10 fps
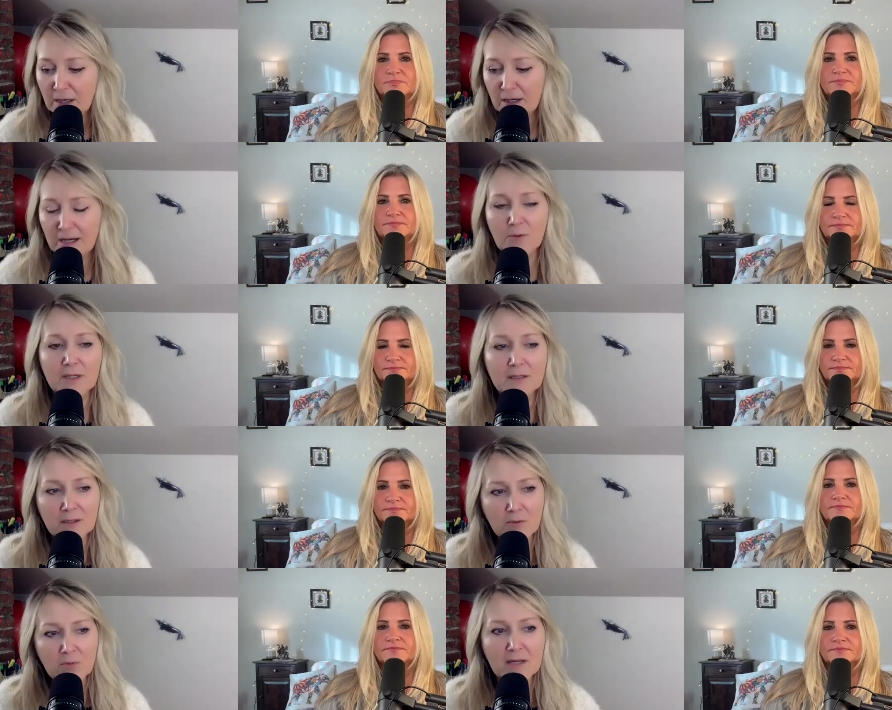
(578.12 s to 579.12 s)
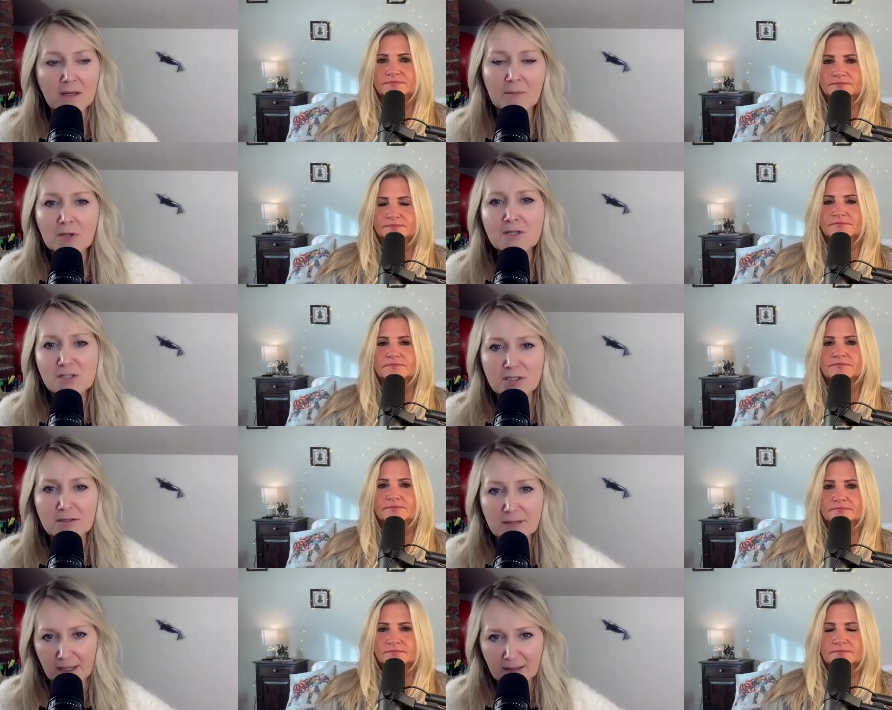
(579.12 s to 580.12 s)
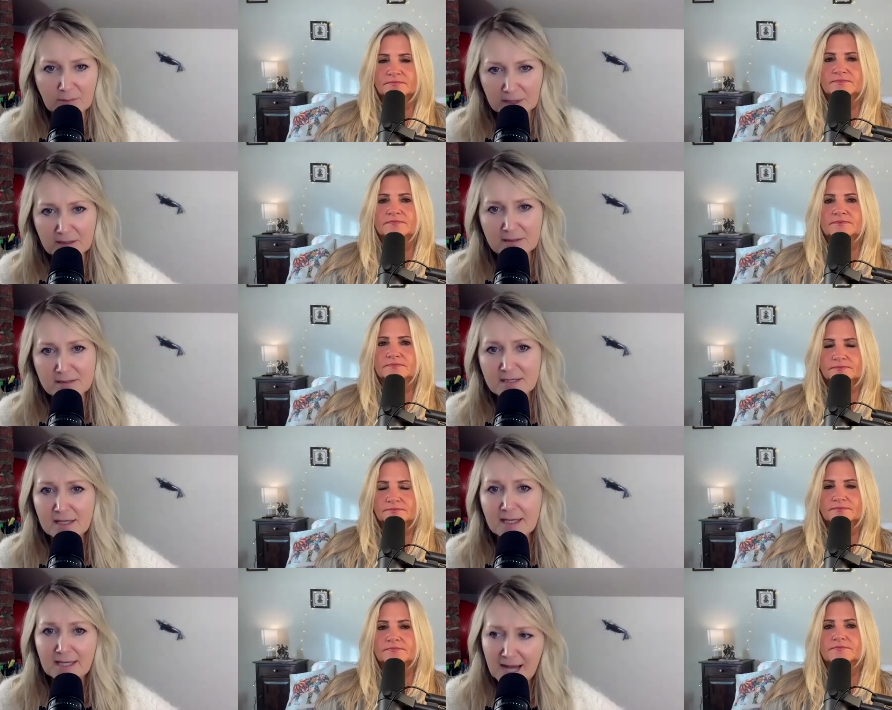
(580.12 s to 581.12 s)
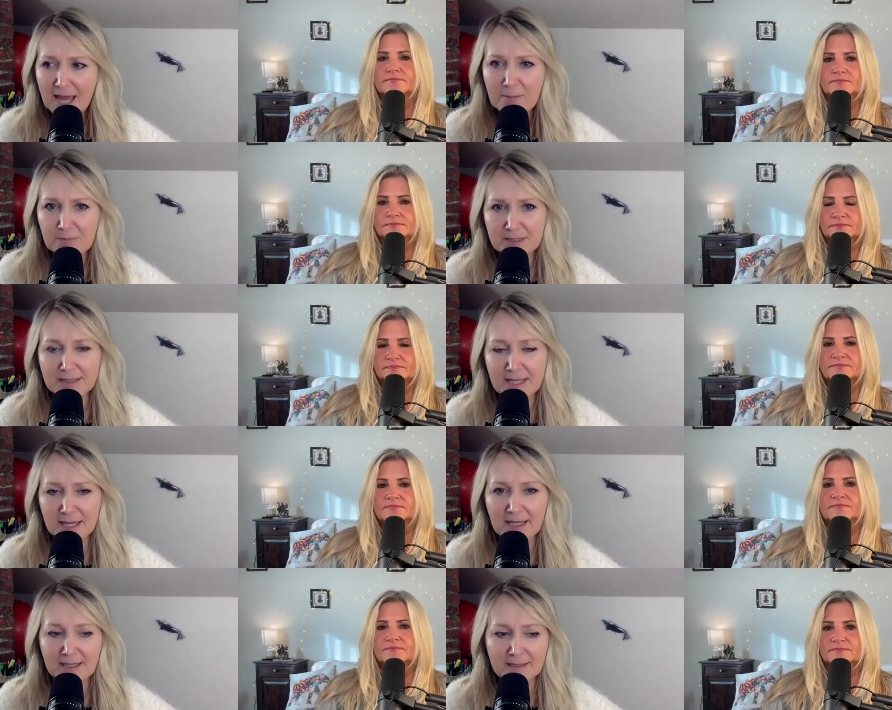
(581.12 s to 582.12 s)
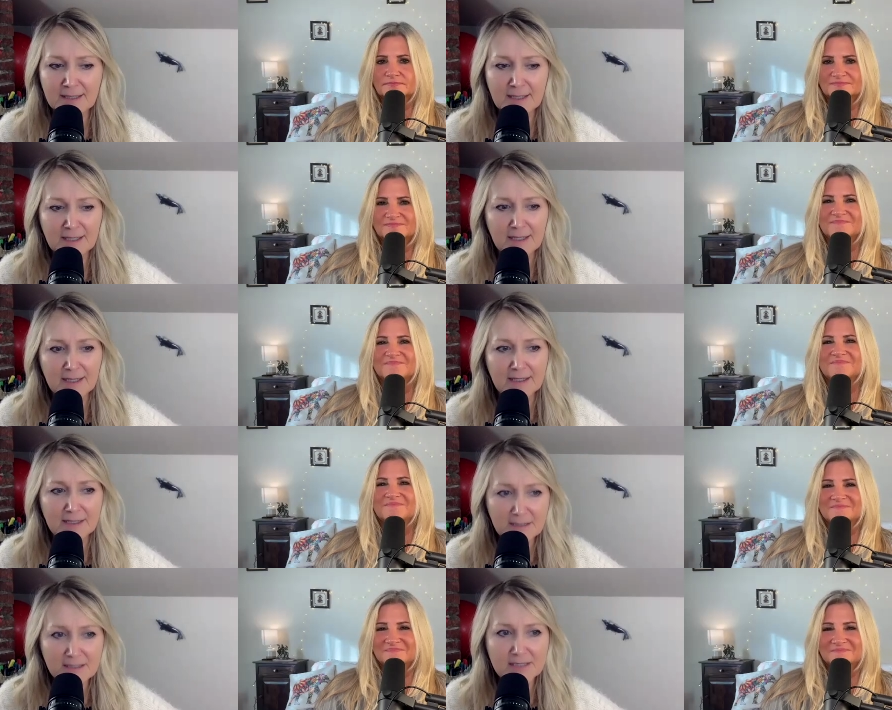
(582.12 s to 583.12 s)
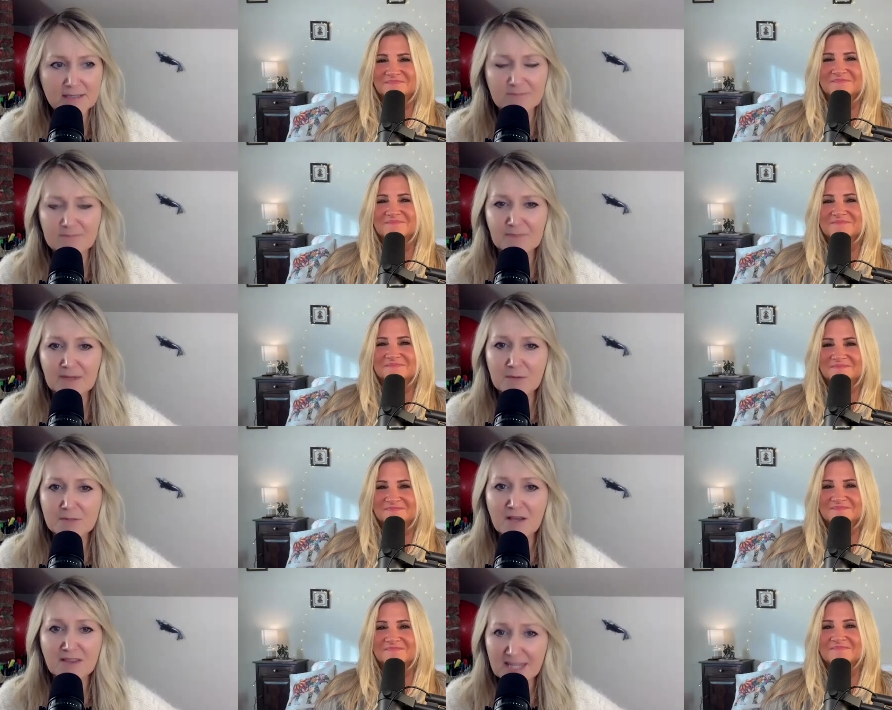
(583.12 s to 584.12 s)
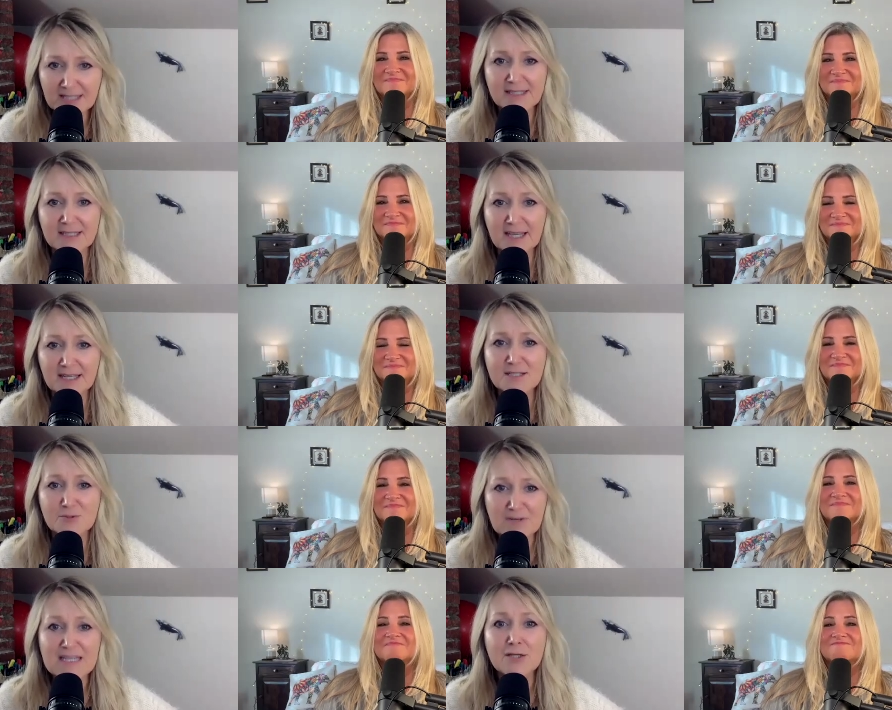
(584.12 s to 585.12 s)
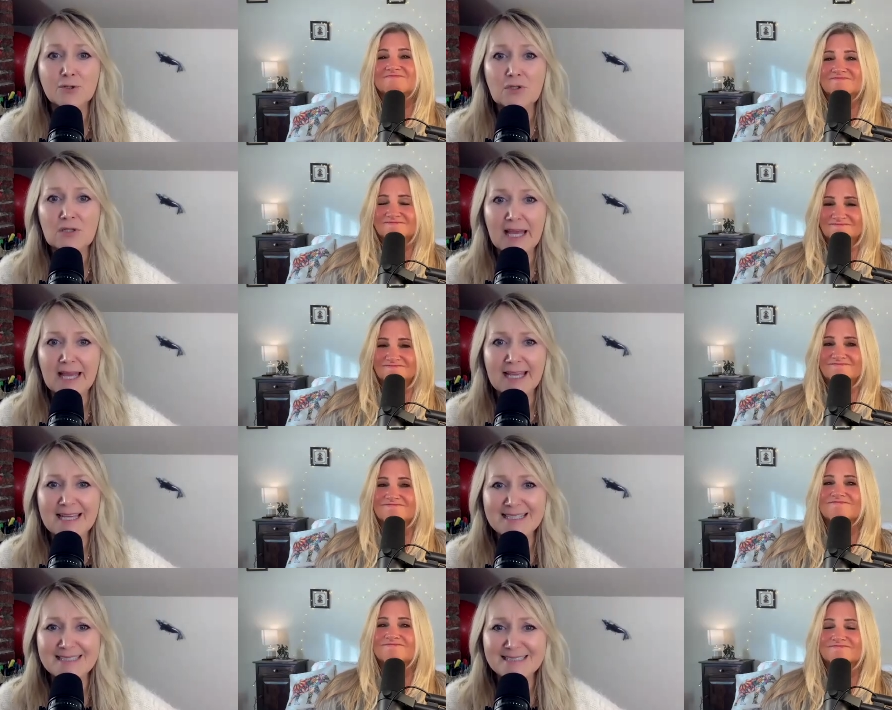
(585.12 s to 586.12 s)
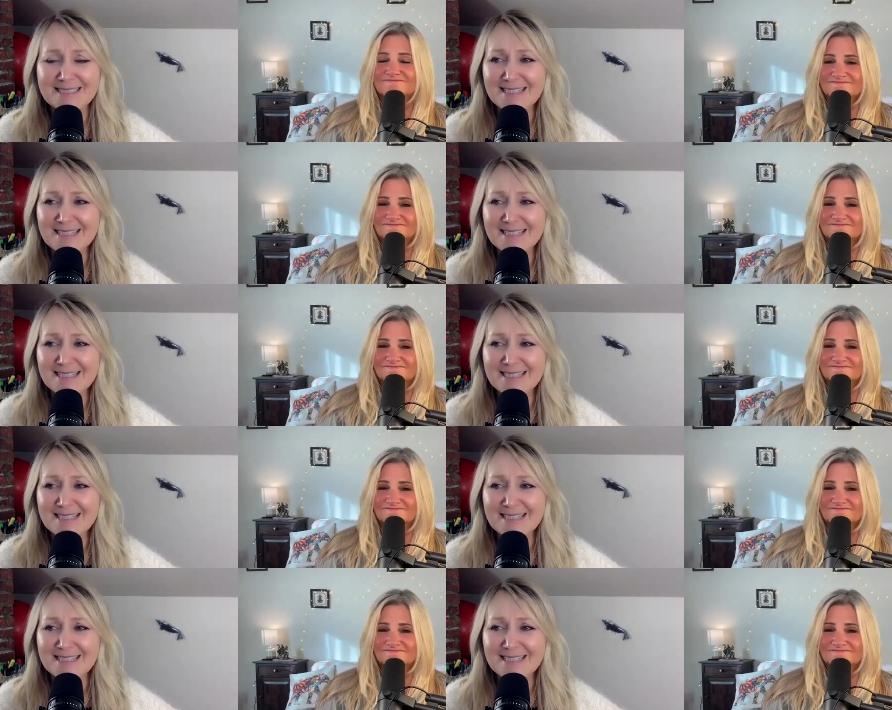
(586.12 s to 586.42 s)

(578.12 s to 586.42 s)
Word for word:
Speaker 1: I went, you know what? I'm going to share that because it happened and it is, it was authentic and it's real. And